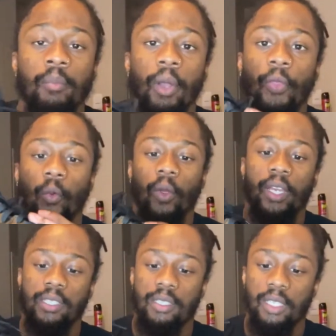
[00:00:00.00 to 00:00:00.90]
but the
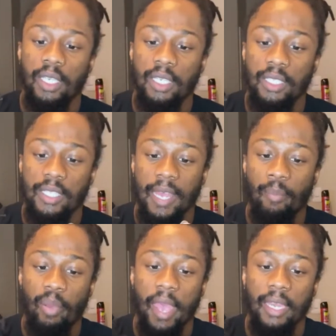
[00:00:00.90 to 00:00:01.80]
rest is
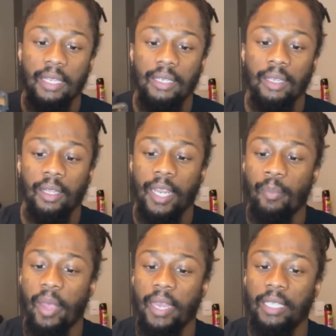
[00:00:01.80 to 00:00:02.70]
that patented,
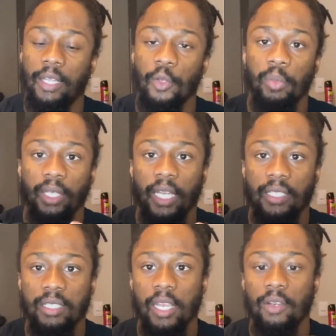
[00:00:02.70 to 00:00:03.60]
not patented leather, but that
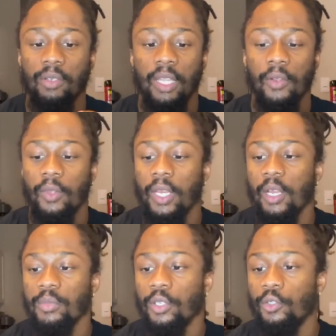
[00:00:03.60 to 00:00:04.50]
standard leather that
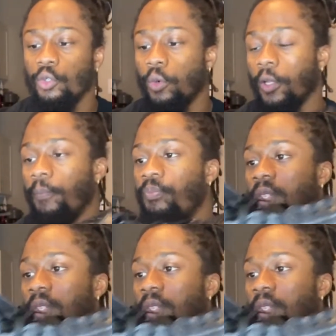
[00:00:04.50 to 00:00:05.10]
comes on a Jordan.